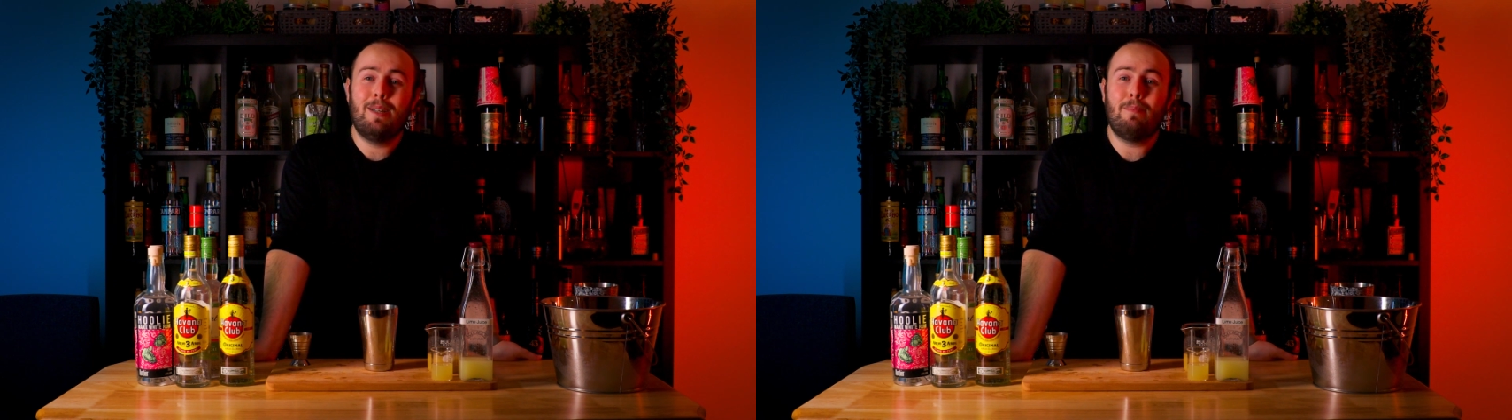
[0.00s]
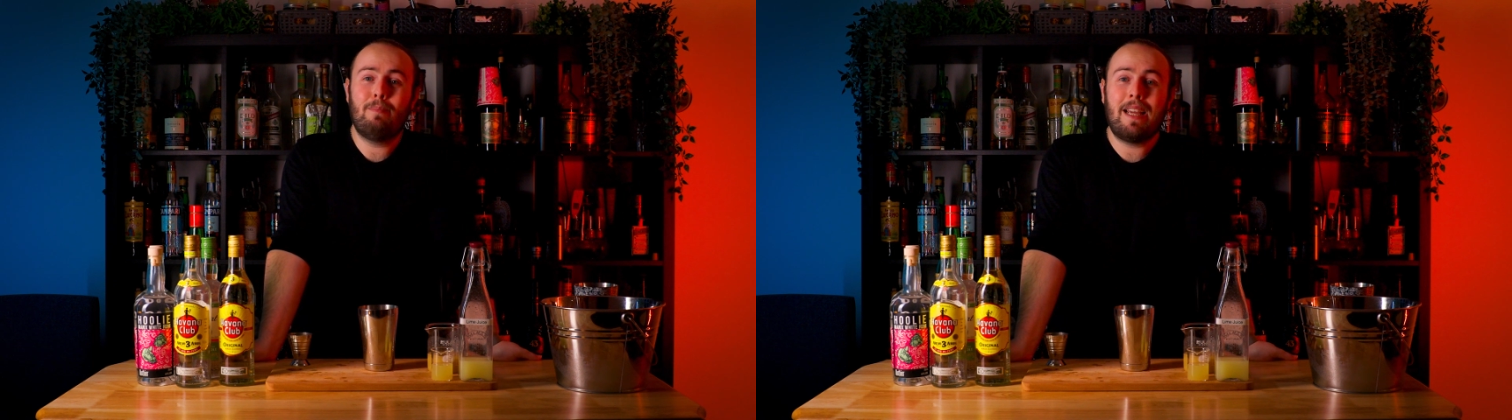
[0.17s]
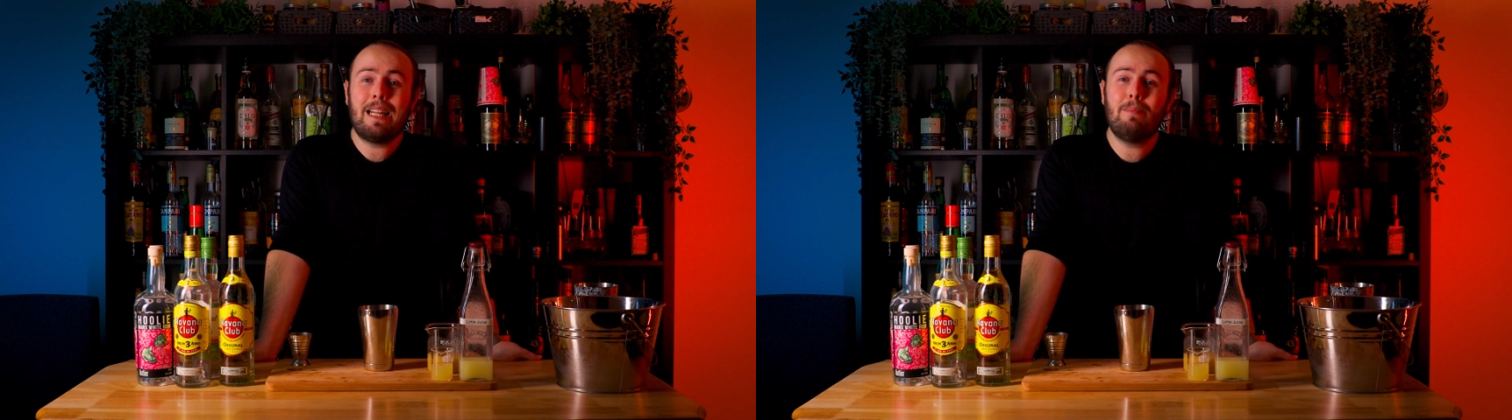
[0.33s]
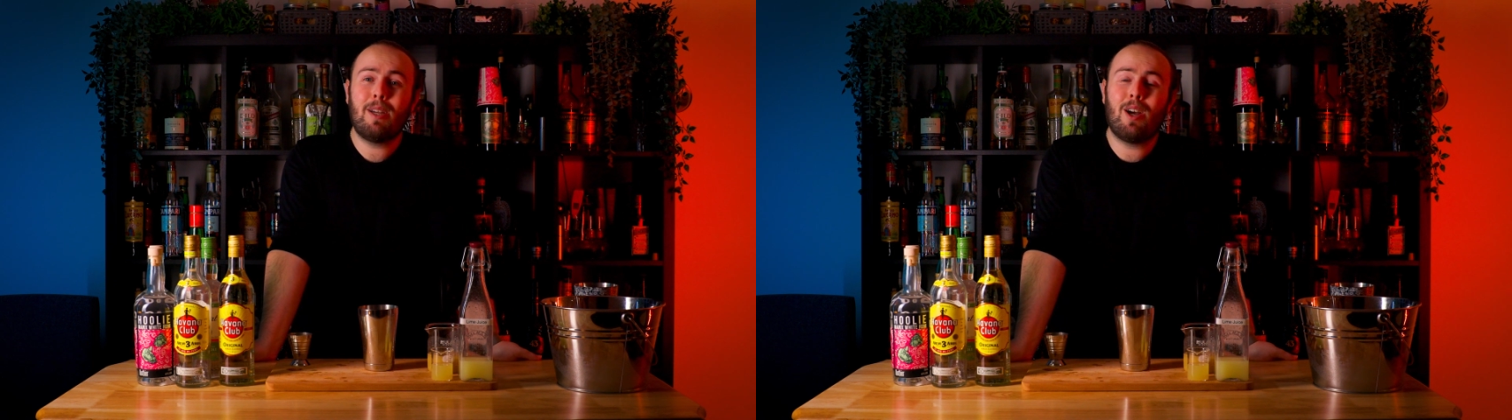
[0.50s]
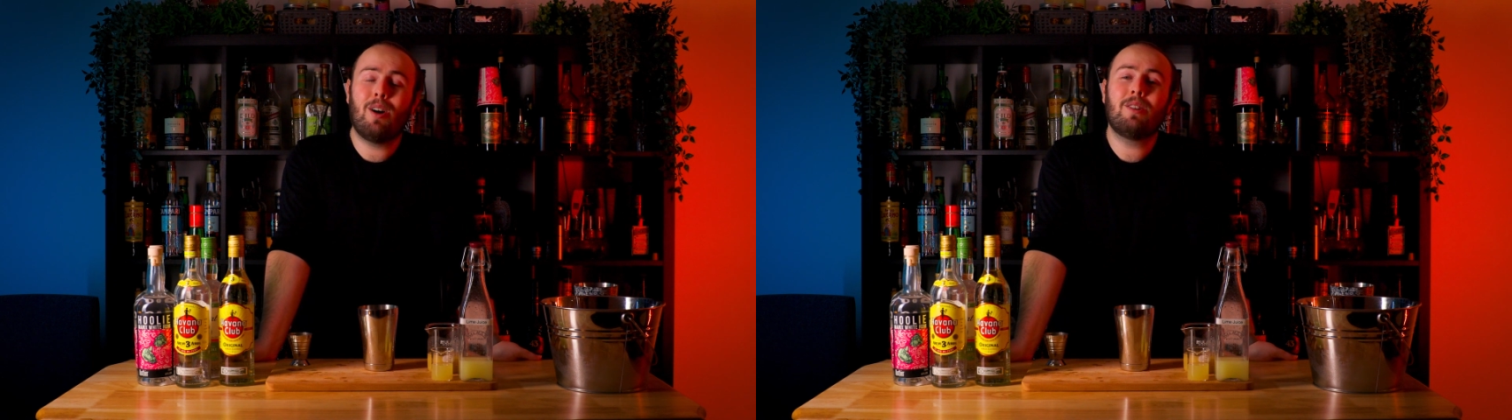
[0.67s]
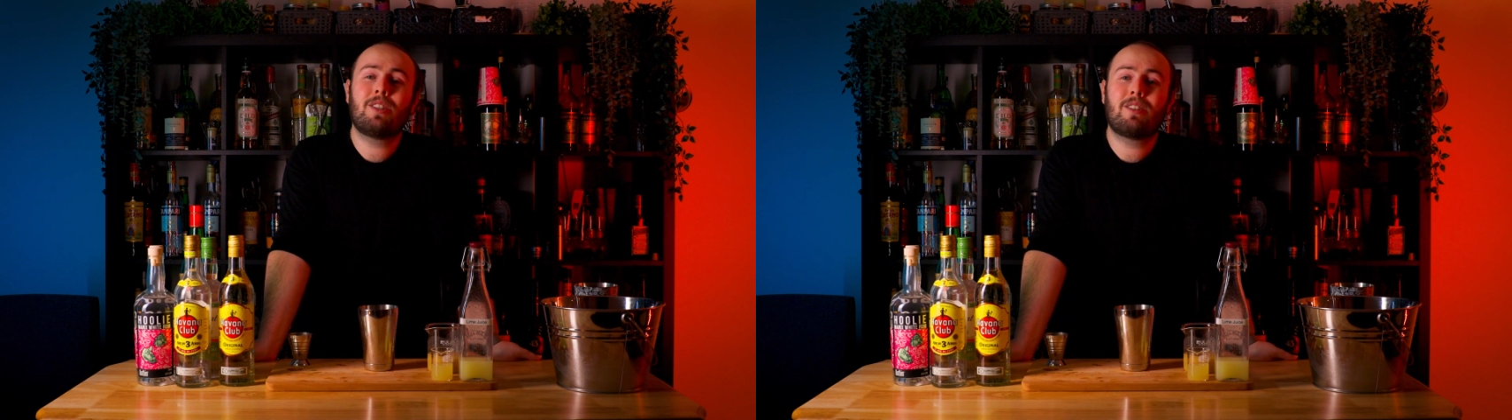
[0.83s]
mainly
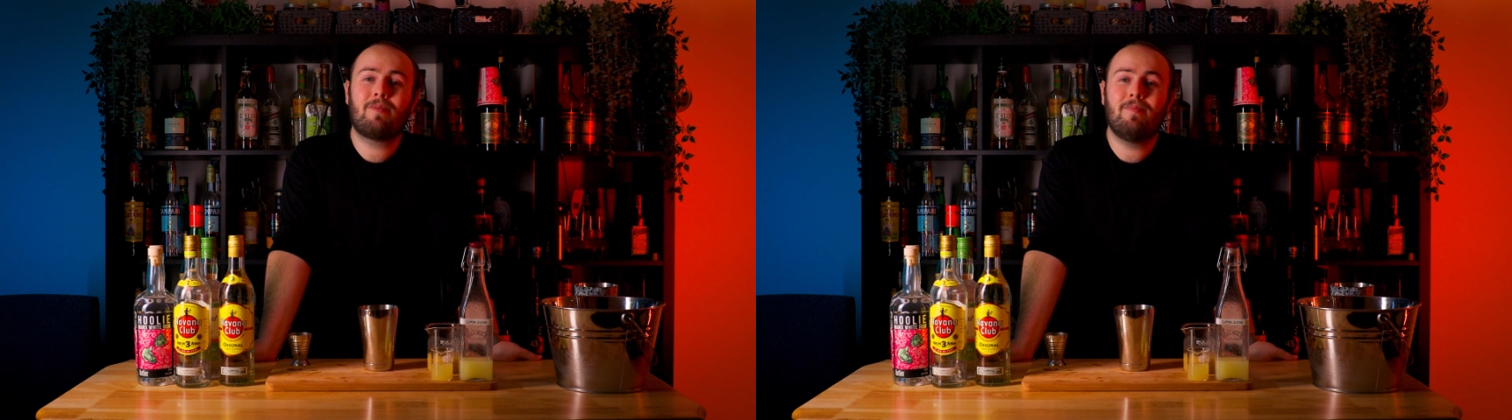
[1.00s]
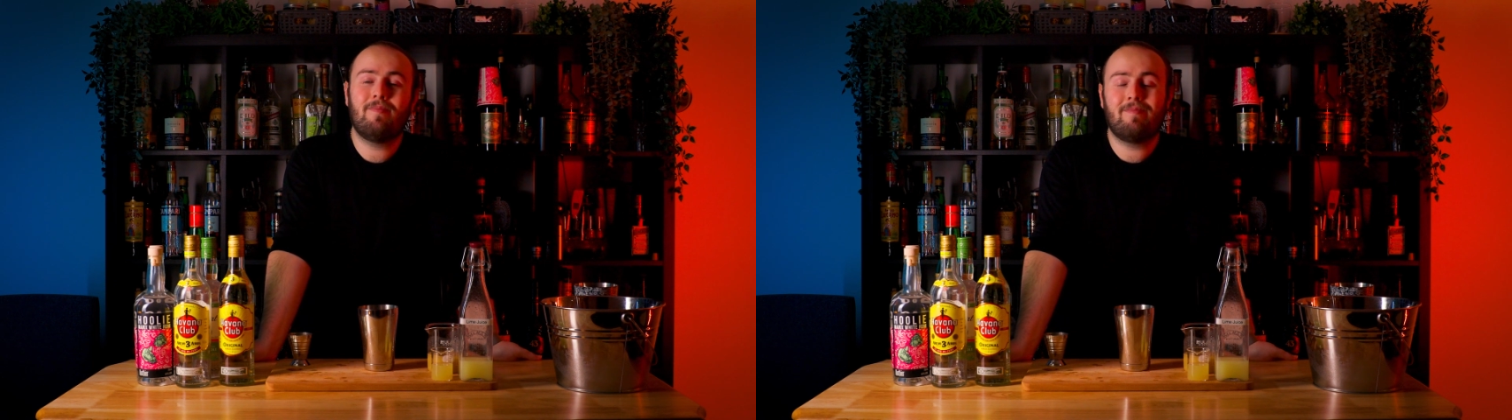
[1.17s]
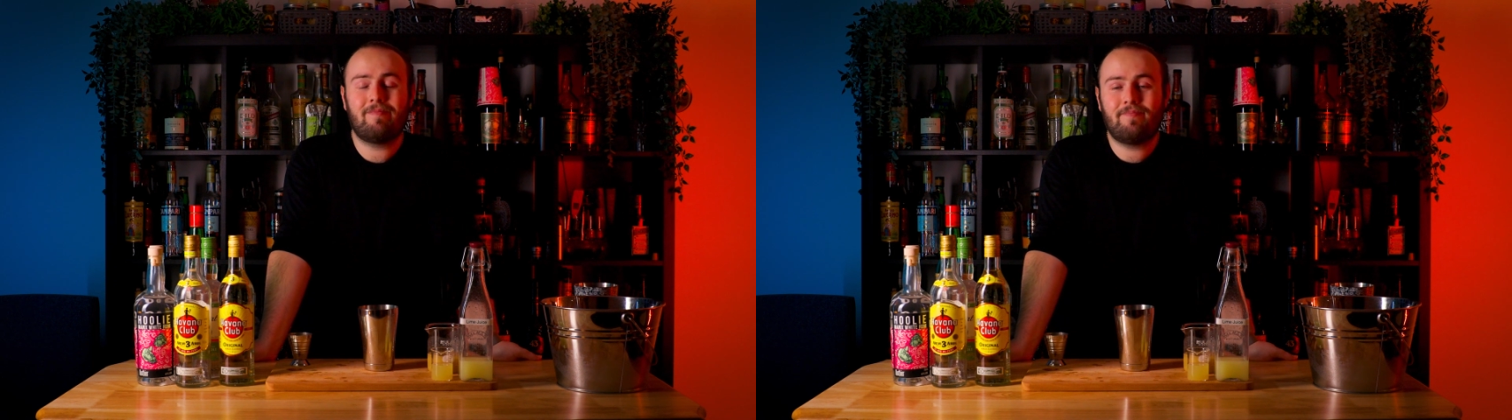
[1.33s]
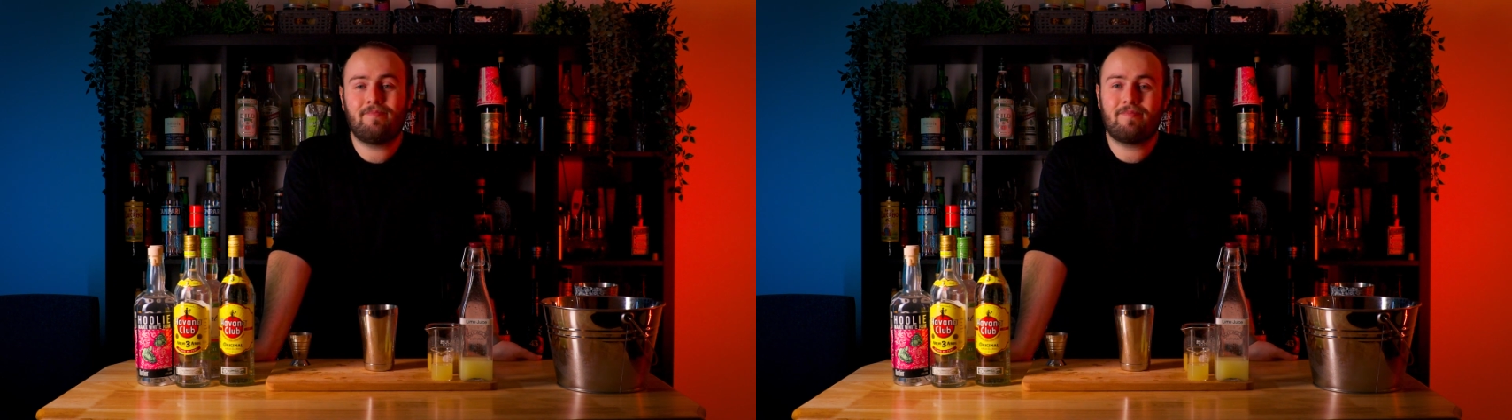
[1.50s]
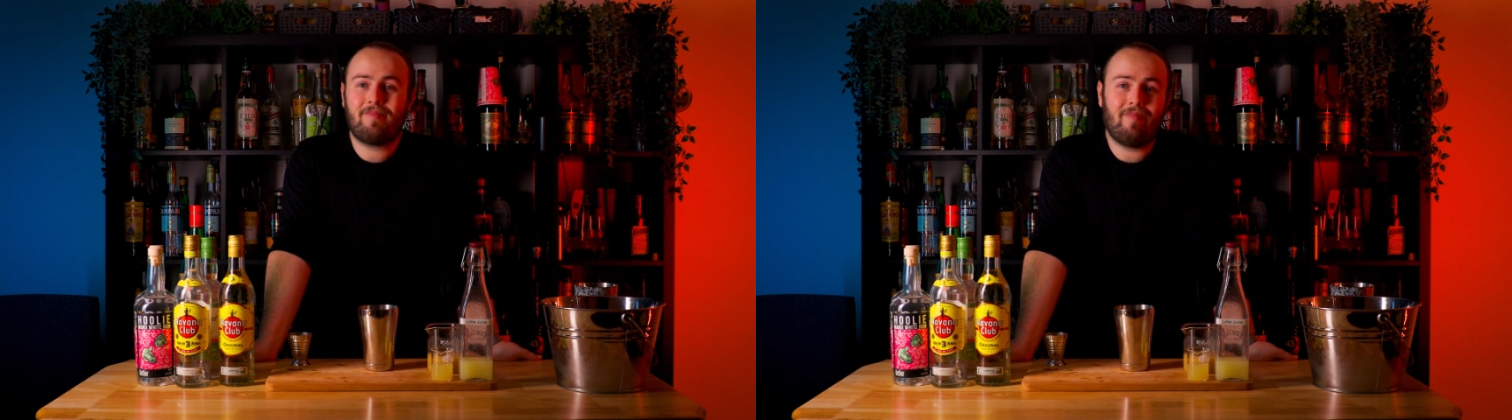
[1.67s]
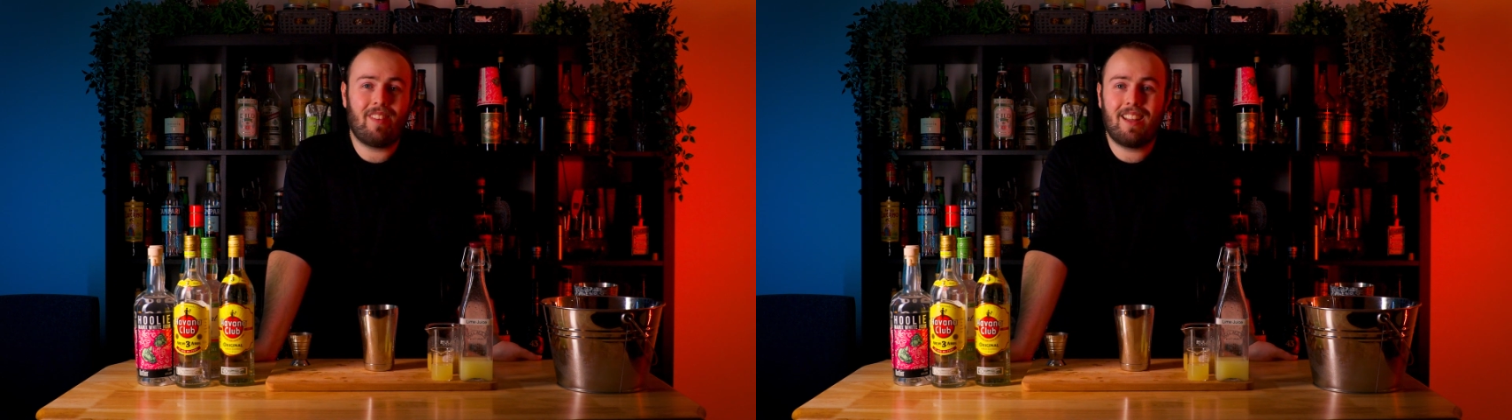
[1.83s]
because
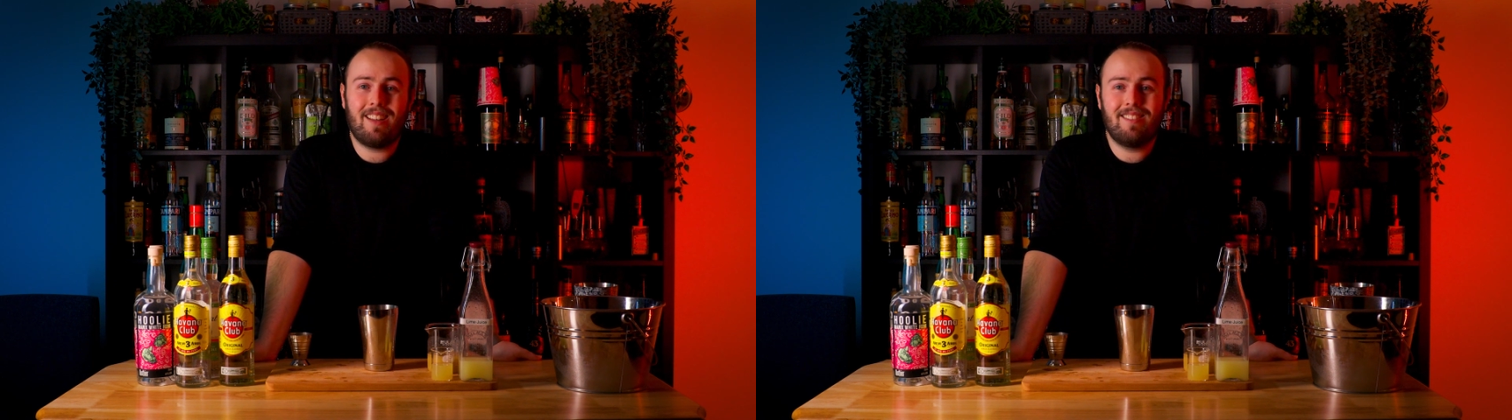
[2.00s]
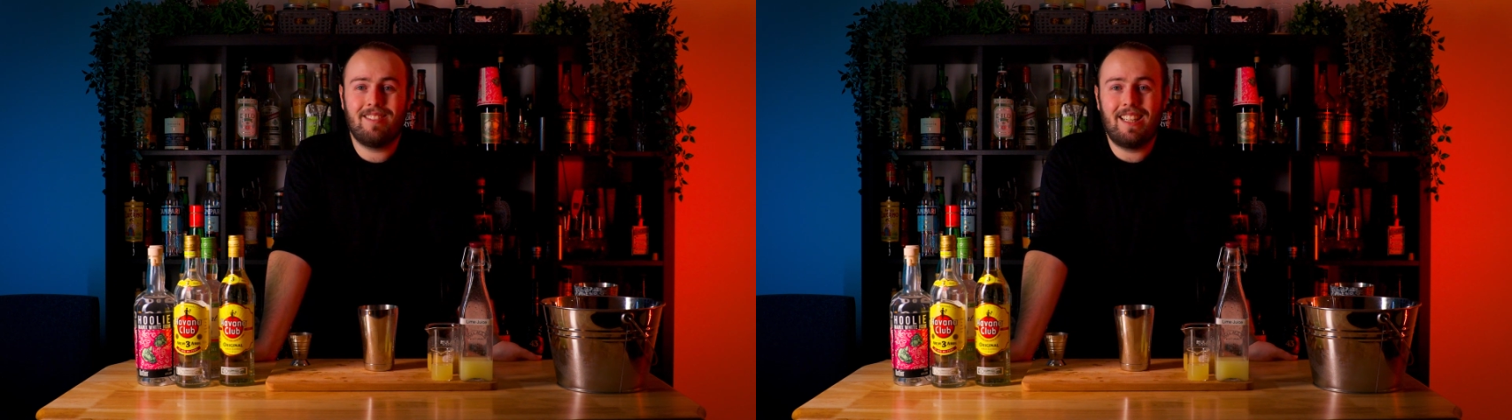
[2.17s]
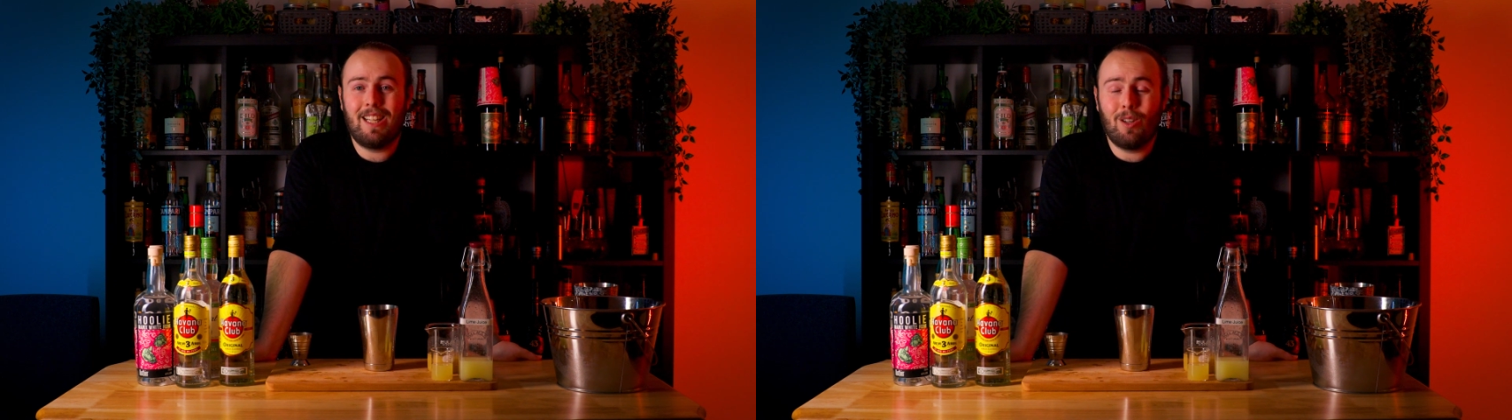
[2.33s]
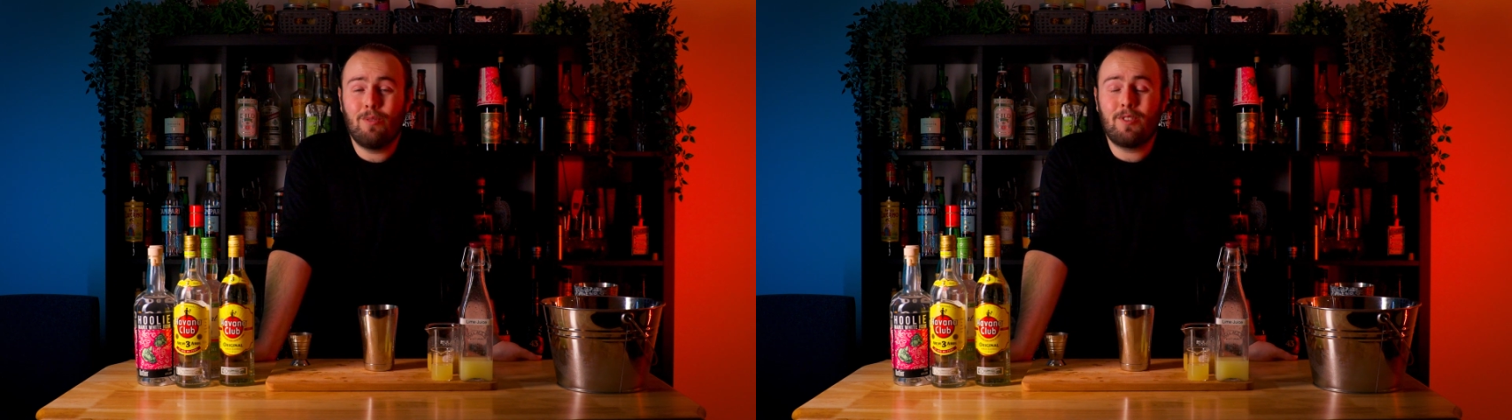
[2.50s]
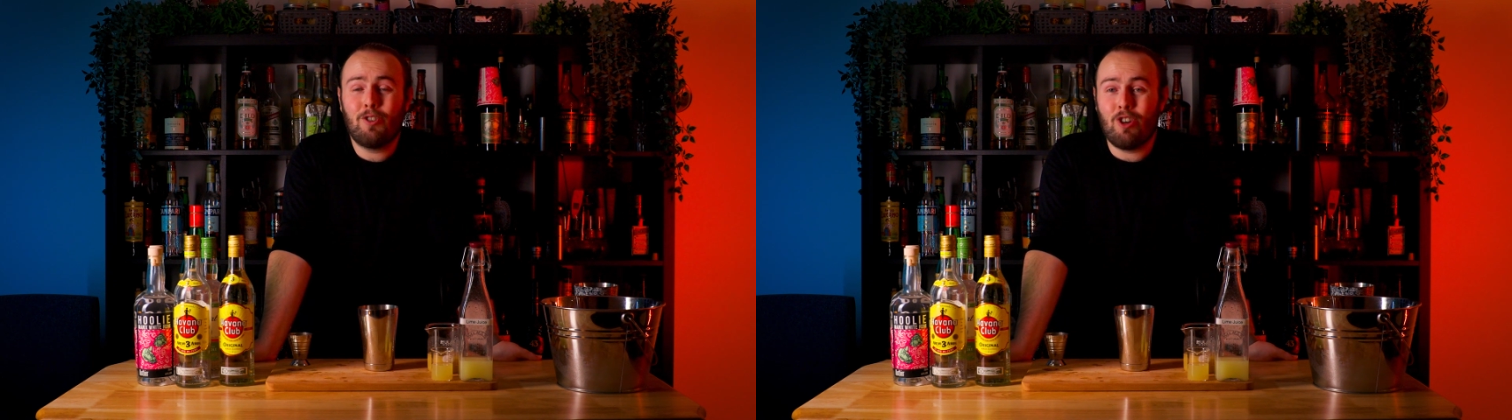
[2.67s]
he loved the